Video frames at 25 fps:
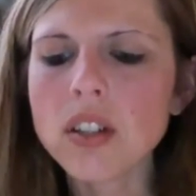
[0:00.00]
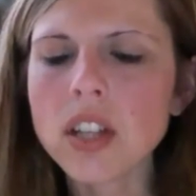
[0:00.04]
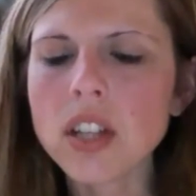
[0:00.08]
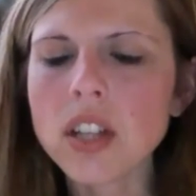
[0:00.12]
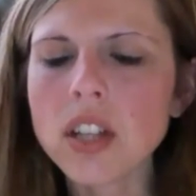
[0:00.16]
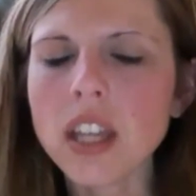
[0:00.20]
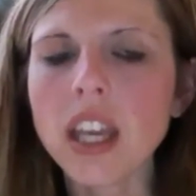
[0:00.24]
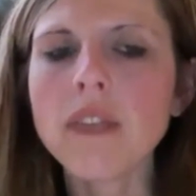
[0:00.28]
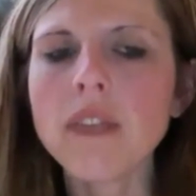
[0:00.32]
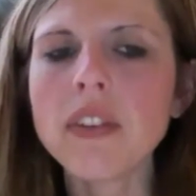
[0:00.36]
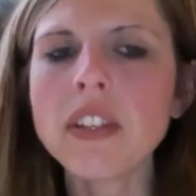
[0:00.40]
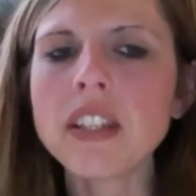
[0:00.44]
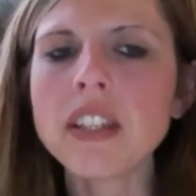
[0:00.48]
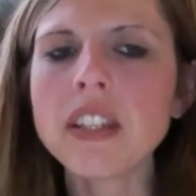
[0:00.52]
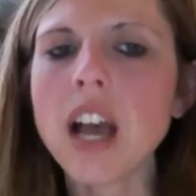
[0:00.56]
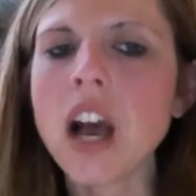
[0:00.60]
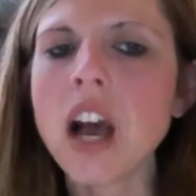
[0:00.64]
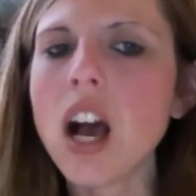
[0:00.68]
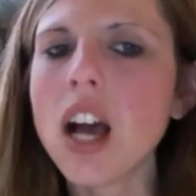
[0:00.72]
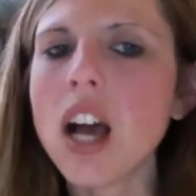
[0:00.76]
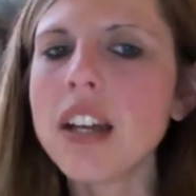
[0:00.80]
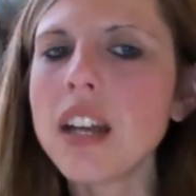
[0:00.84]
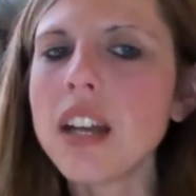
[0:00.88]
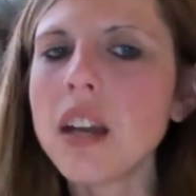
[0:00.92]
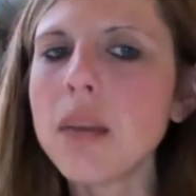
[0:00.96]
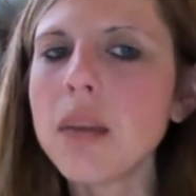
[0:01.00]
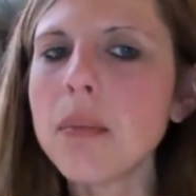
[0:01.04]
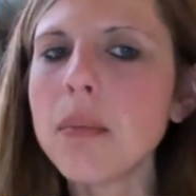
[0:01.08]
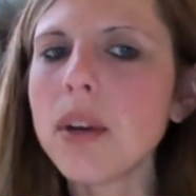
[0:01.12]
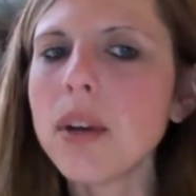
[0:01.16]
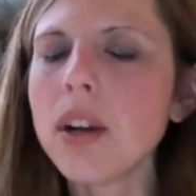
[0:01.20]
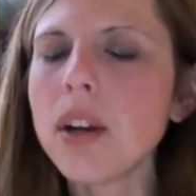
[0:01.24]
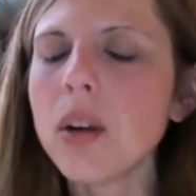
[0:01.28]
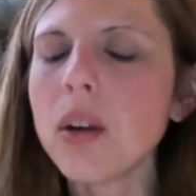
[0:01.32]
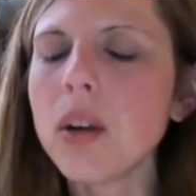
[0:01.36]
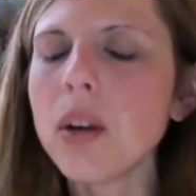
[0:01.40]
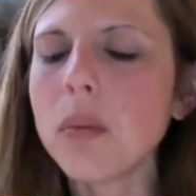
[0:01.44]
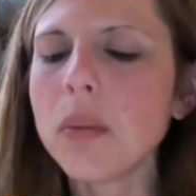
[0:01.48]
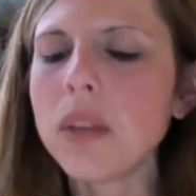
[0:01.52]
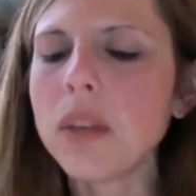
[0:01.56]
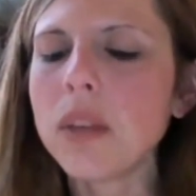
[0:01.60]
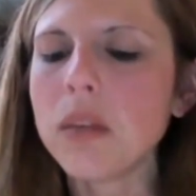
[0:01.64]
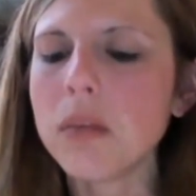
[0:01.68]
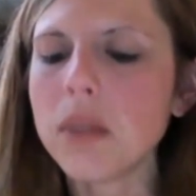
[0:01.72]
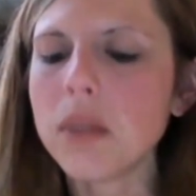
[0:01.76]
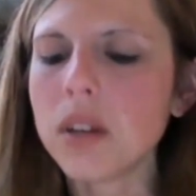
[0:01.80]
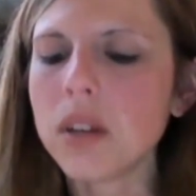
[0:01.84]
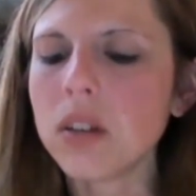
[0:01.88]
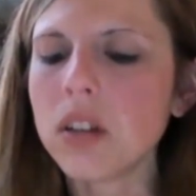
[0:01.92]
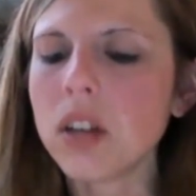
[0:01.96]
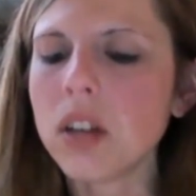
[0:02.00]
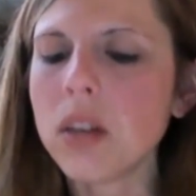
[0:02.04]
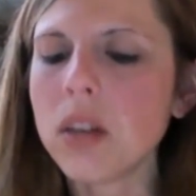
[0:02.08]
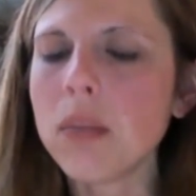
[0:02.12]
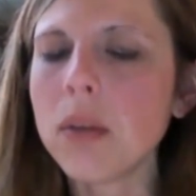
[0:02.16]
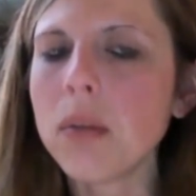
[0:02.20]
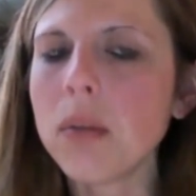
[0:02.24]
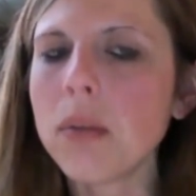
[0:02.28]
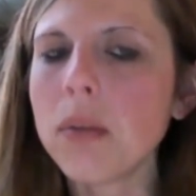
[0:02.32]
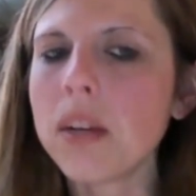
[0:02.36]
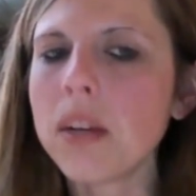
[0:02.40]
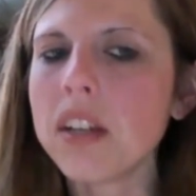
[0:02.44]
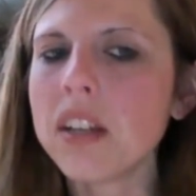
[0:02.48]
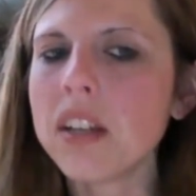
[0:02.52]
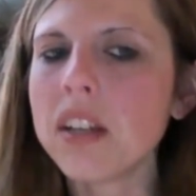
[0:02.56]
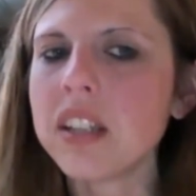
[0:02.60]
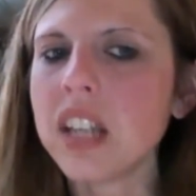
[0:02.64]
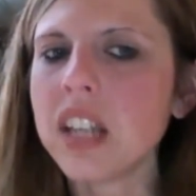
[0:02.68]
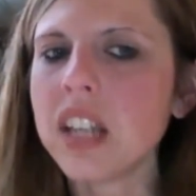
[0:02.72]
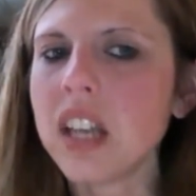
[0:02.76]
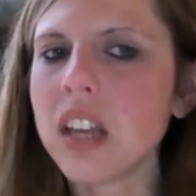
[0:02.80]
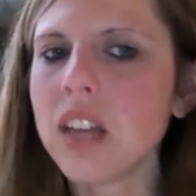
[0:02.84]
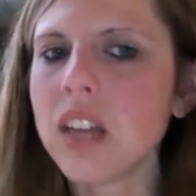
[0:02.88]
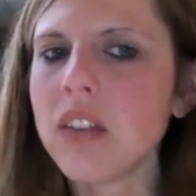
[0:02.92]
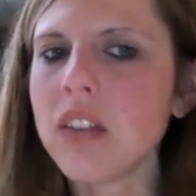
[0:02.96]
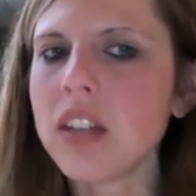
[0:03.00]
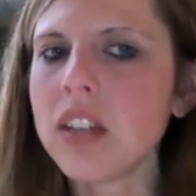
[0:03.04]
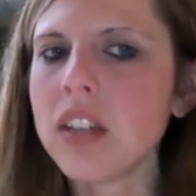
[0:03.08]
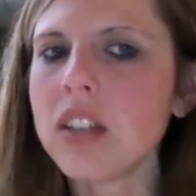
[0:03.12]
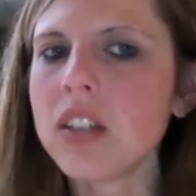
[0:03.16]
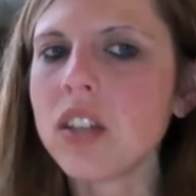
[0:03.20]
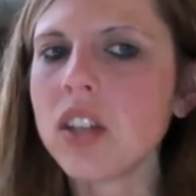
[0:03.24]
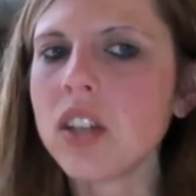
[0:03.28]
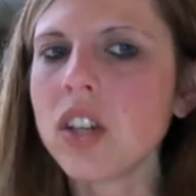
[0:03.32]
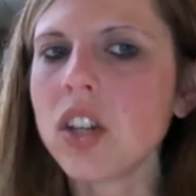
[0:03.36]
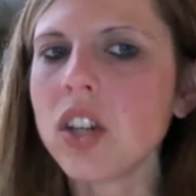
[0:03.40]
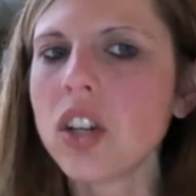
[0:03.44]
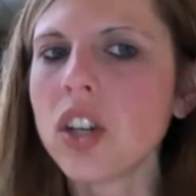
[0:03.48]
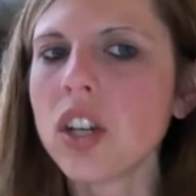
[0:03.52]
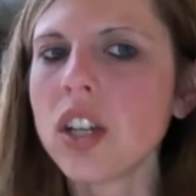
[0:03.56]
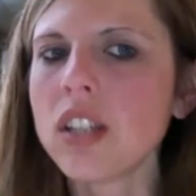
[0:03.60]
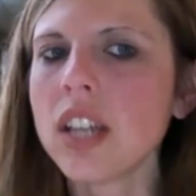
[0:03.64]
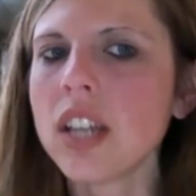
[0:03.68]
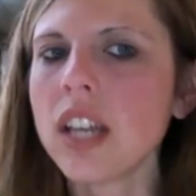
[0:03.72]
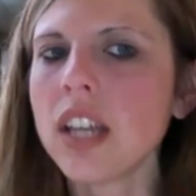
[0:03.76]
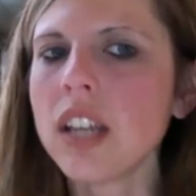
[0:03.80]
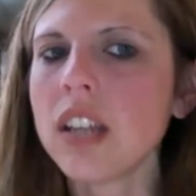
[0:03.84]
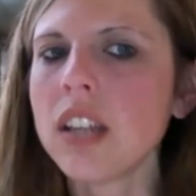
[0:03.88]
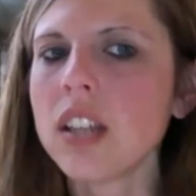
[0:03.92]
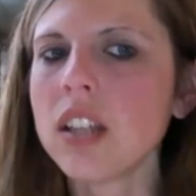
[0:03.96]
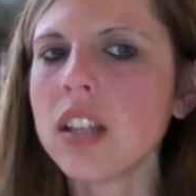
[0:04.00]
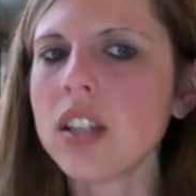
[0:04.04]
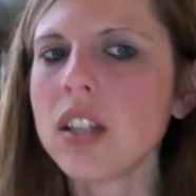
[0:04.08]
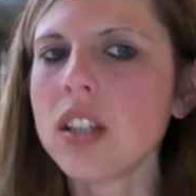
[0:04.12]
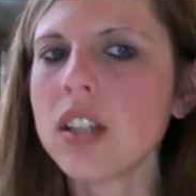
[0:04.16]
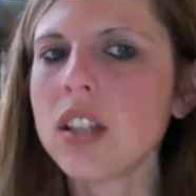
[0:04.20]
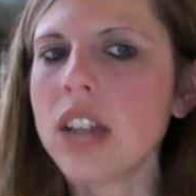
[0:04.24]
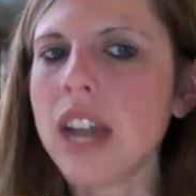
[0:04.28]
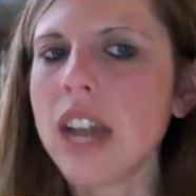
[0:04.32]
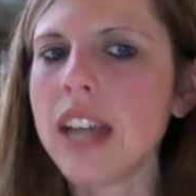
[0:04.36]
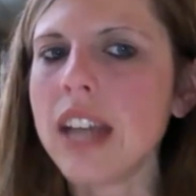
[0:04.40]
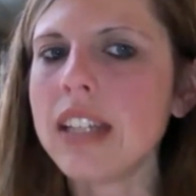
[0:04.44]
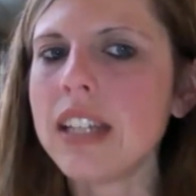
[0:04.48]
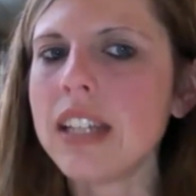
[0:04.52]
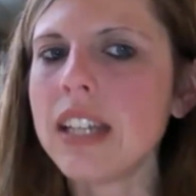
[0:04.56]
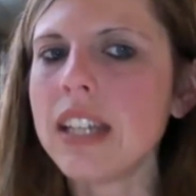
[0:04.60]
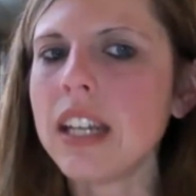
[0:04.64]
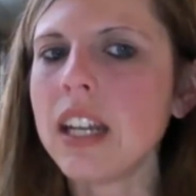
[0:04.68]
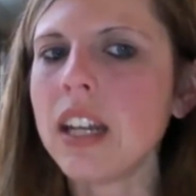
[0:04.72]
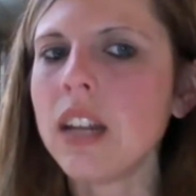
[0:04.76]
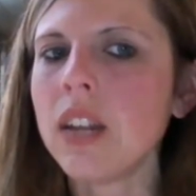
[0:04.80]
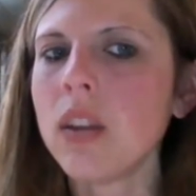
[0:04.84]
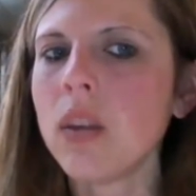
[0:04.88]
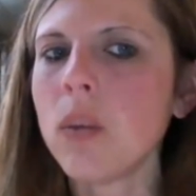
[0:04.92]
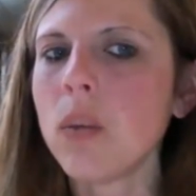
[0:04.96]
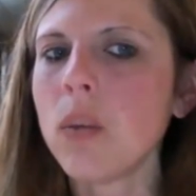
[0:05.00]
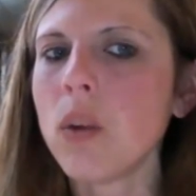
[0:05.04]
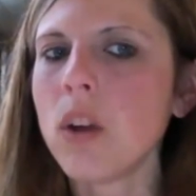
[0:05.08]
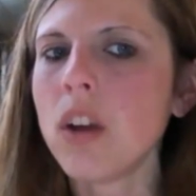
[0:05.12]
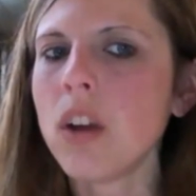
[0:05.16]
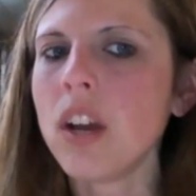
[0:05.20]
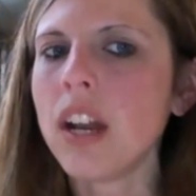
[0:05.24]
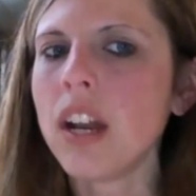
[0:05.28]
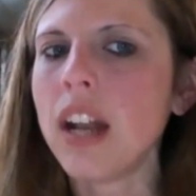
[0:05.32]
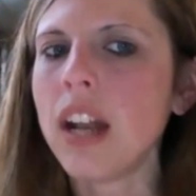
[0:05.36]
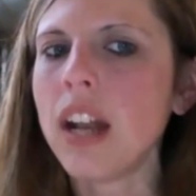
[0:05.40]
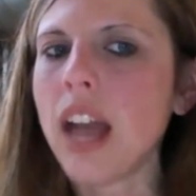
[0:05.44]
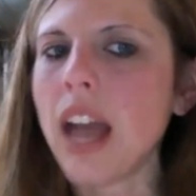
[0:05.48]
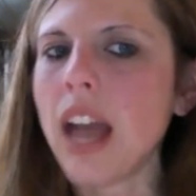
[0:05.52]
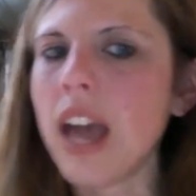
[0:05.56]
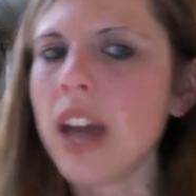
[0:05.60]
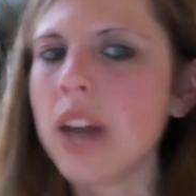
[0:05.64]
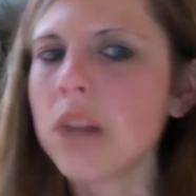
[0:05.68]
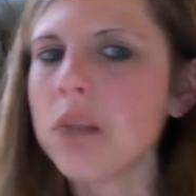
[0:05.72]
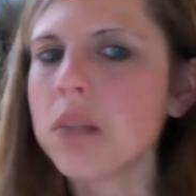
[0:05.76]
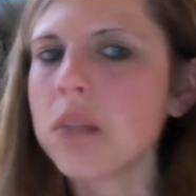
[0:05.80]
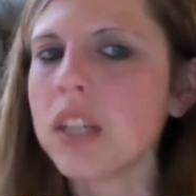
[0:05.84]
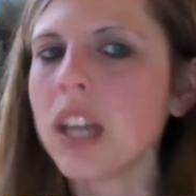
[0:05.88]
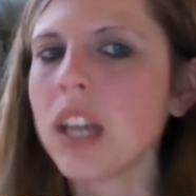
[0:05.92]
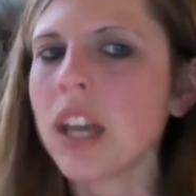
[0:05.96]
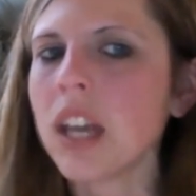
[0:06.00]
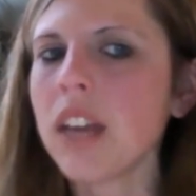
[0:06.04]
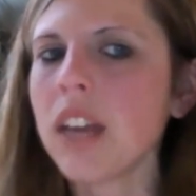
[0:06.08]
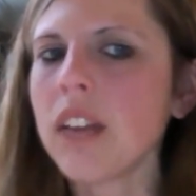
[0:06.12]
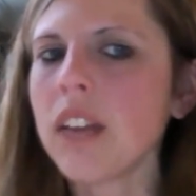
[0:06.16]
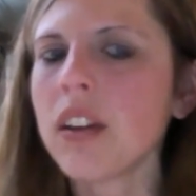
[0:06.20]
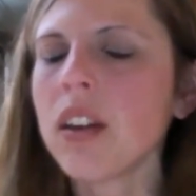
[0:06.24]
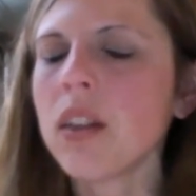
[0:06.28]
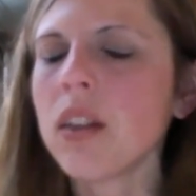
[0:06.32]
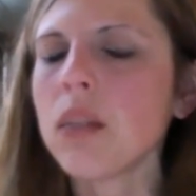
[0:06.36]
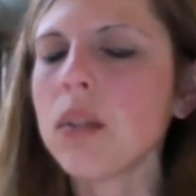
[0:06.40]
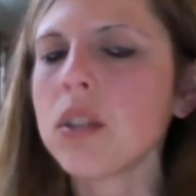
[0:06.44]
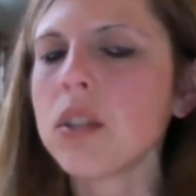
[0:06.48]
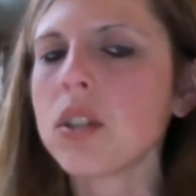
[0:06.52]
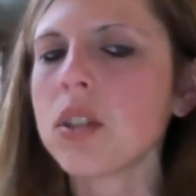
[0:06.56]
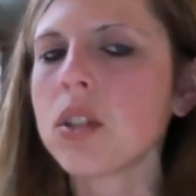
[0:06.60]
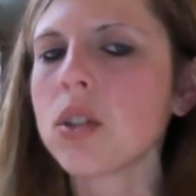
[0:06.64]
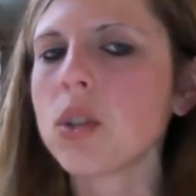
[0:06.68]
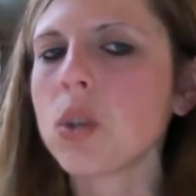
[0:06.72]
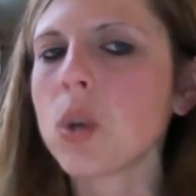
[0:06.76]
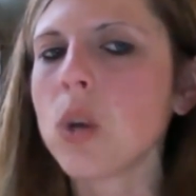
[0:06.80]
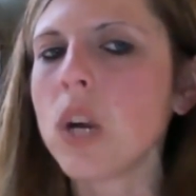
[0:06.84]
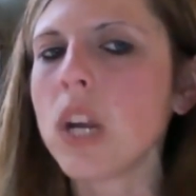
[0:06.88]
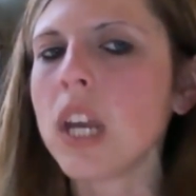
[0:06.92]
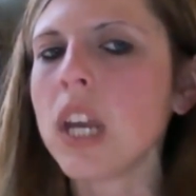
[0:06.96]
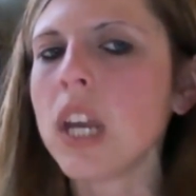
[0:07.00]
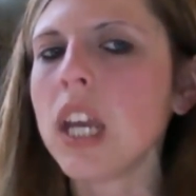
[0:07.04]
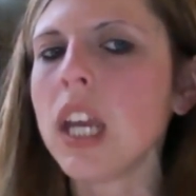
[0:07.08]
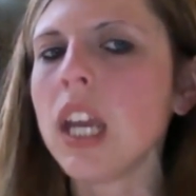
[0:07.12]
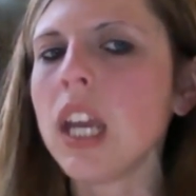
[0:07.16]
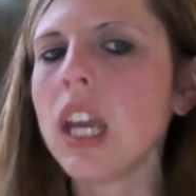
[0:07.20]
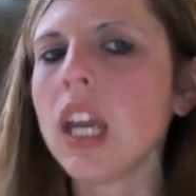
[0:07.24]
Like if it's an odd number, it would be the middle number, but it's an even, so you're going to take the 19 and the 1 and add them together, which is 20.